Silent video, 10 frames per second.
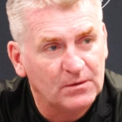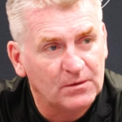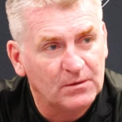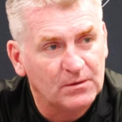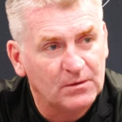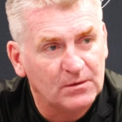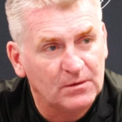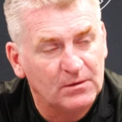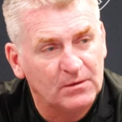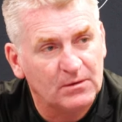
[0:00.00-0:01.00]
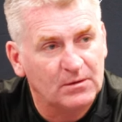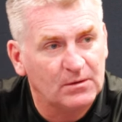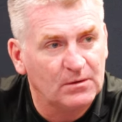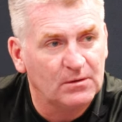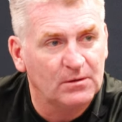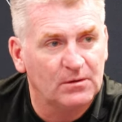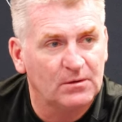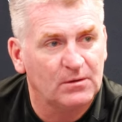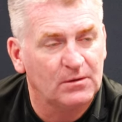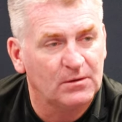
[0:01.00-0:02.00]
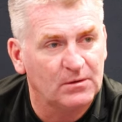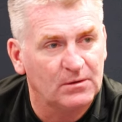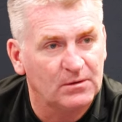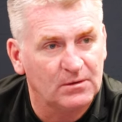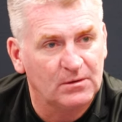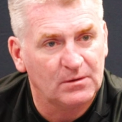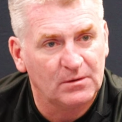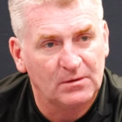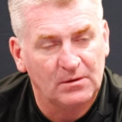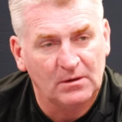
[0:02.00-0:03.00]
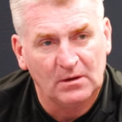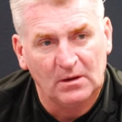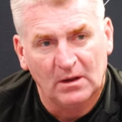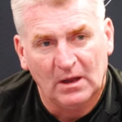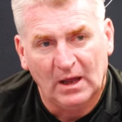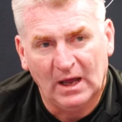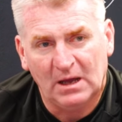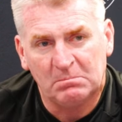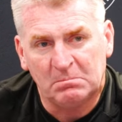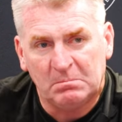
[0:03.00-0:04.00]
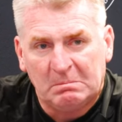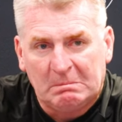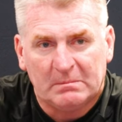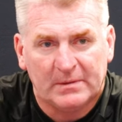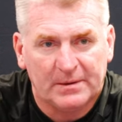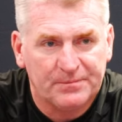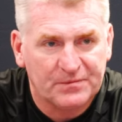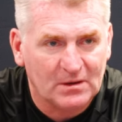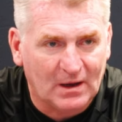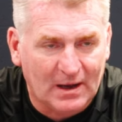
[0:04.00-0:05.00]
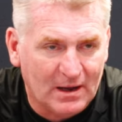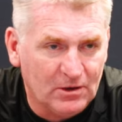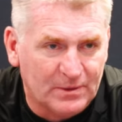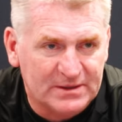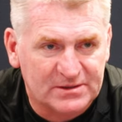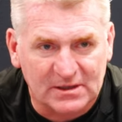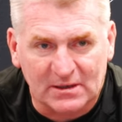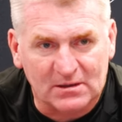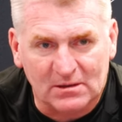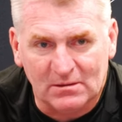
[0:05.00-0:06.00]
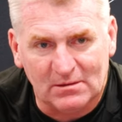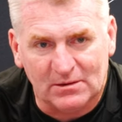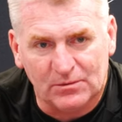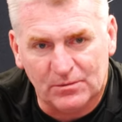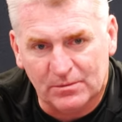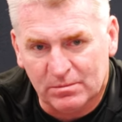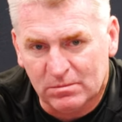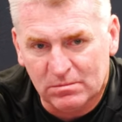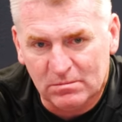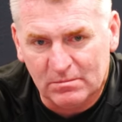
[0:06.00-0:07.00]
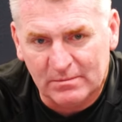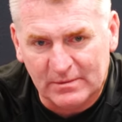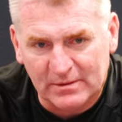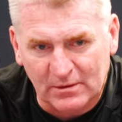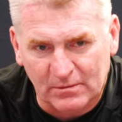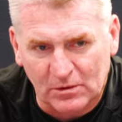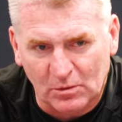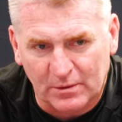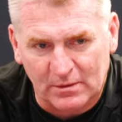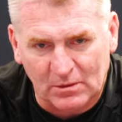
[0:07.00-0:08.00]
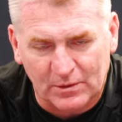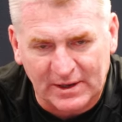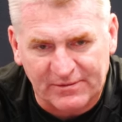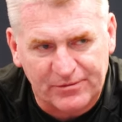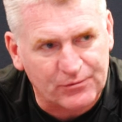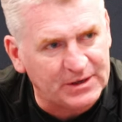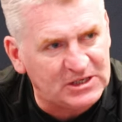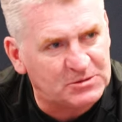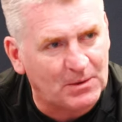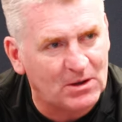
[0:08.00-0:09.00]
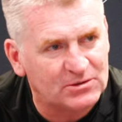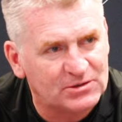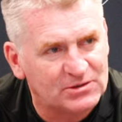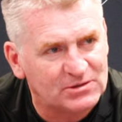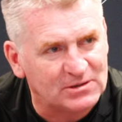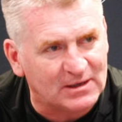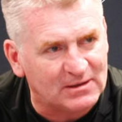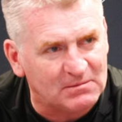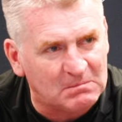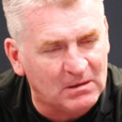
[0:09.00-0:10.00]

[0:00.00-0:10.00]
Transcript: designated player spots filled in July? Um, I always think that you know you you only, you only have three spots, and